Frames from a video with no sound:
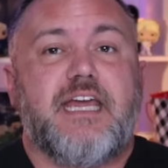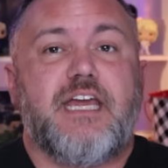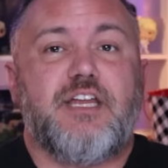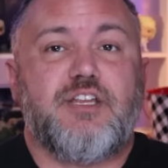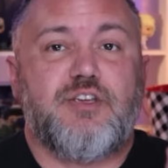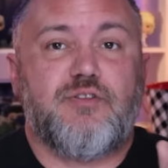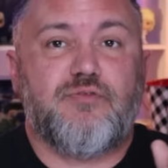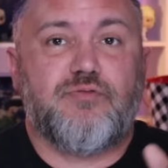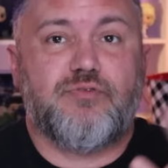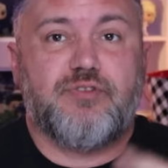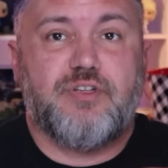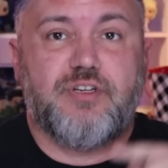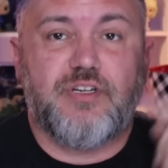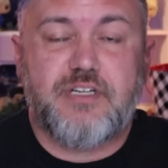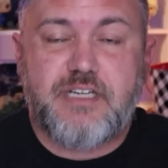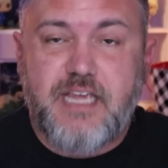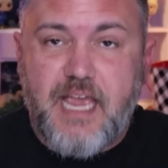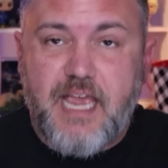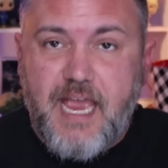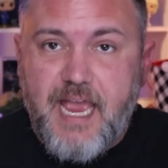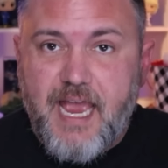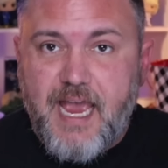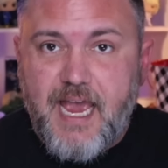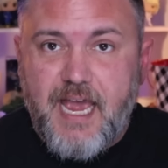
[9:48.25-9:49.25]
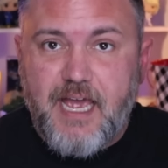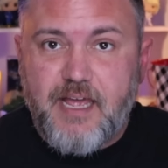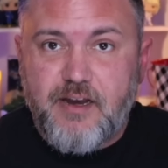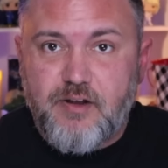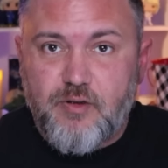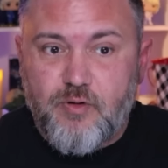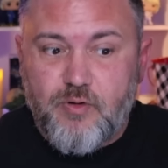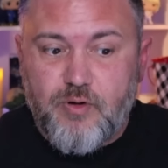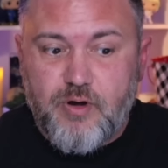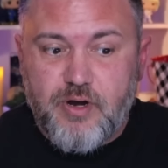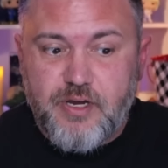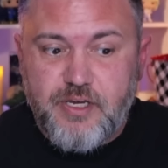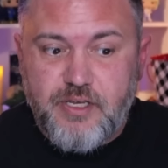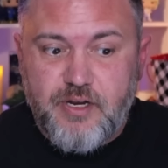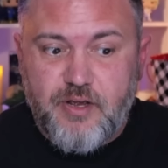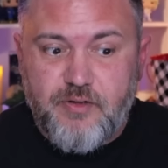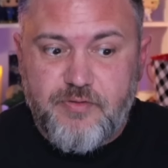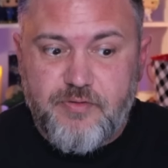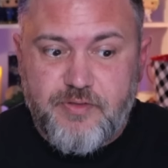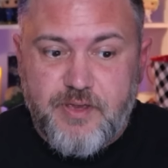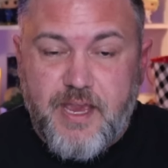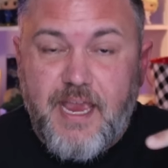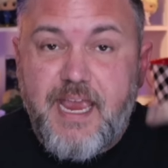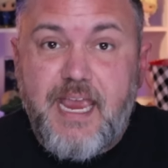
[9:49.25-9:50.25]
and you look at or, you know,
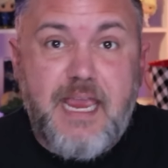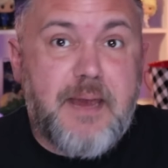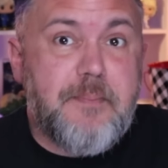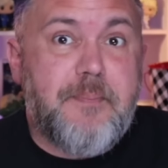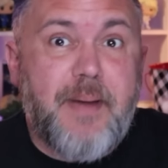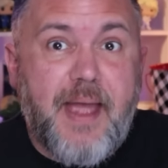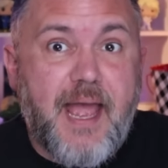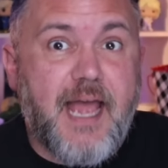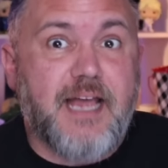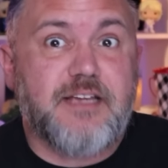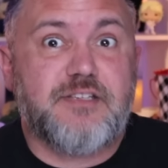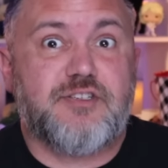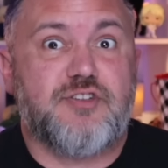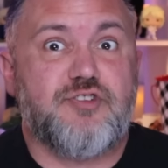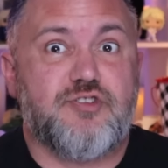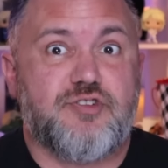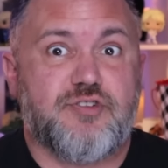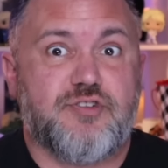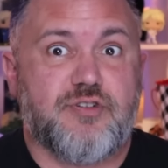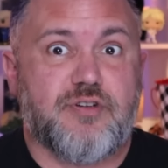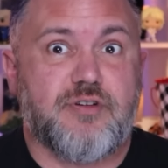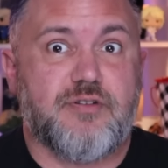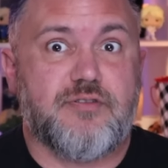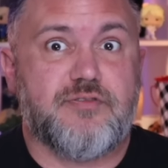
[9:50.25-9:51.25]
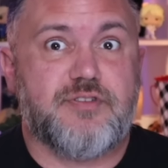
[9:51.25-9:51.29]
the eight passenger